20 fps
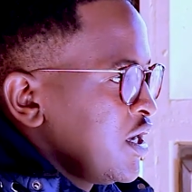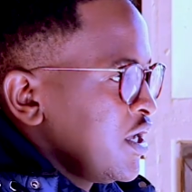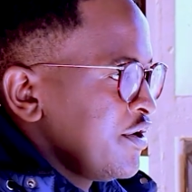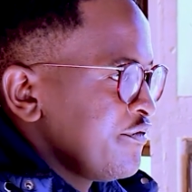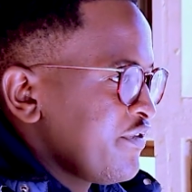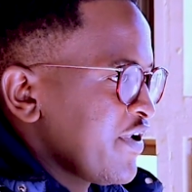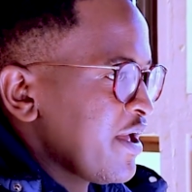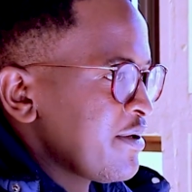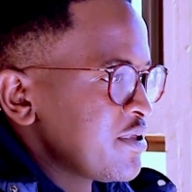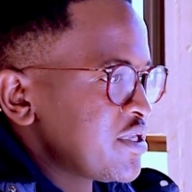
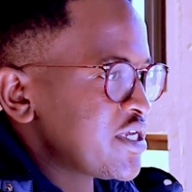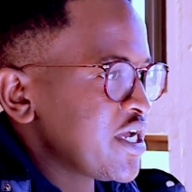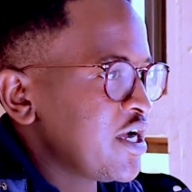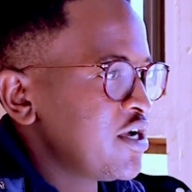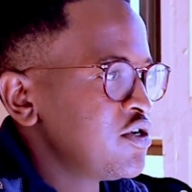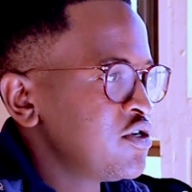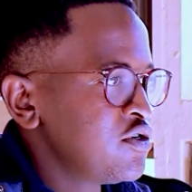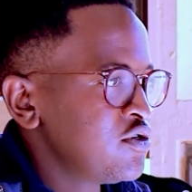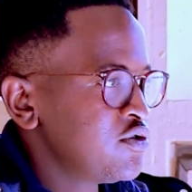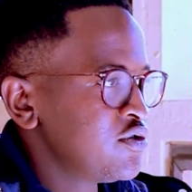If I
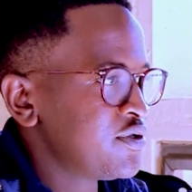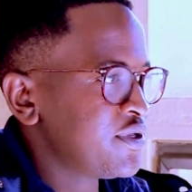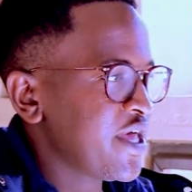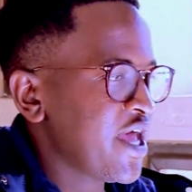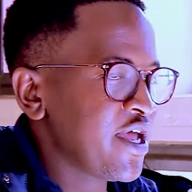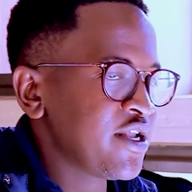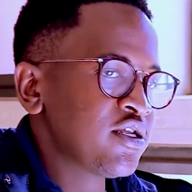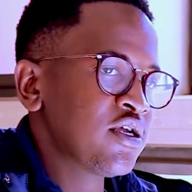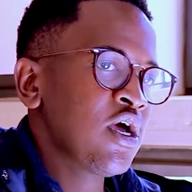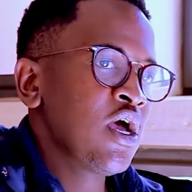tell you
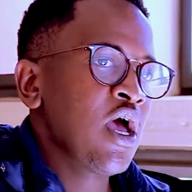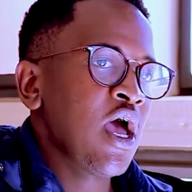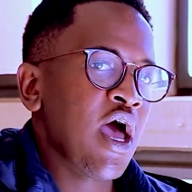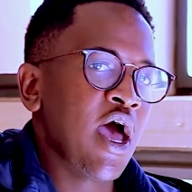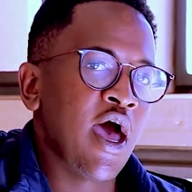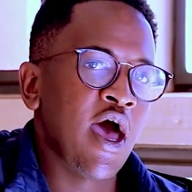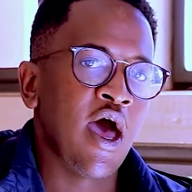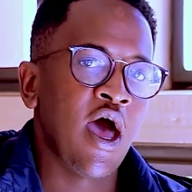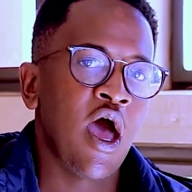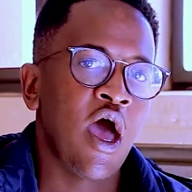that
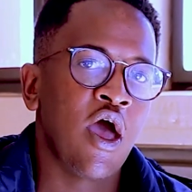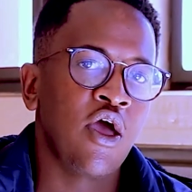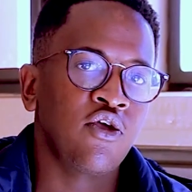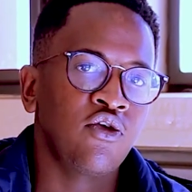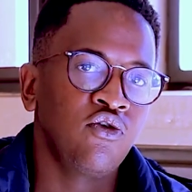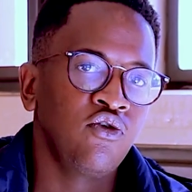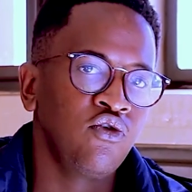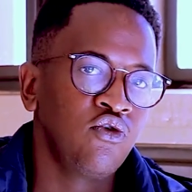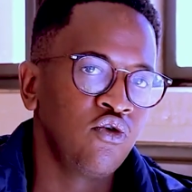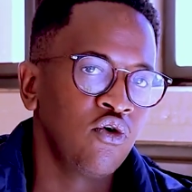
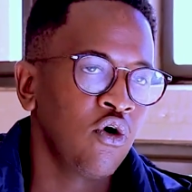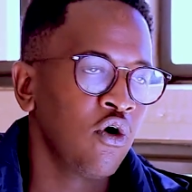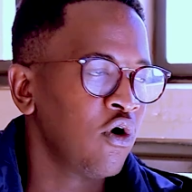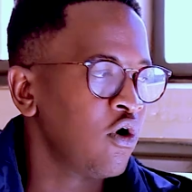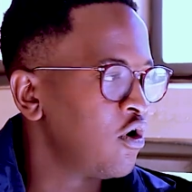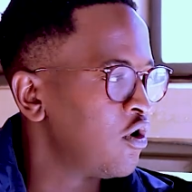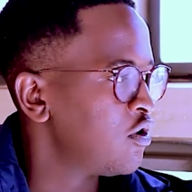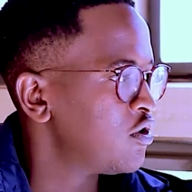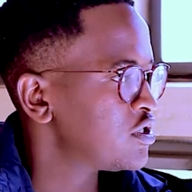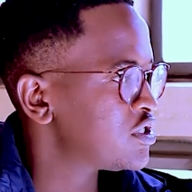
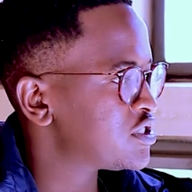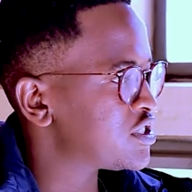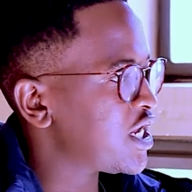your